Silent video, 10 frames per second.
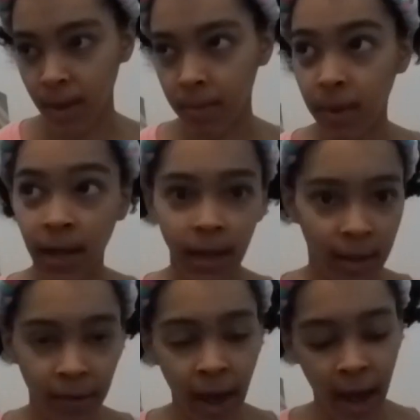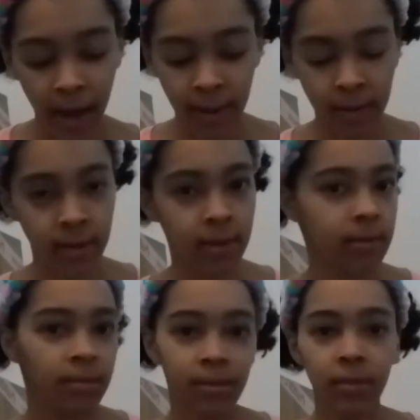my life as
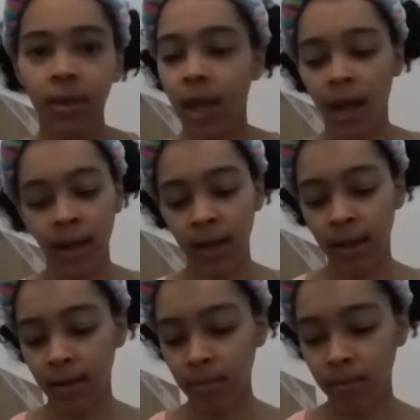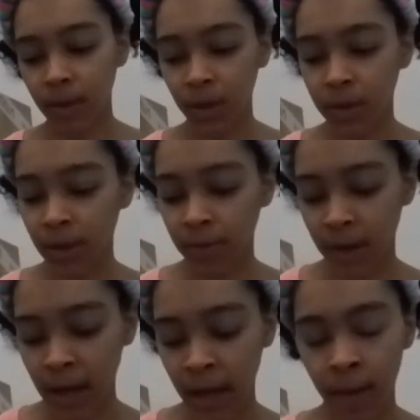any clothes that
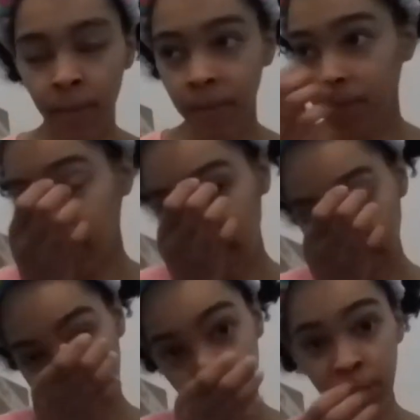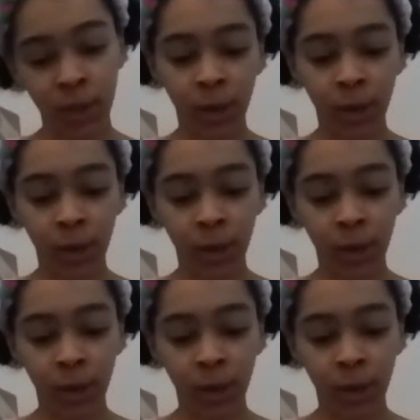fit um, 18 inch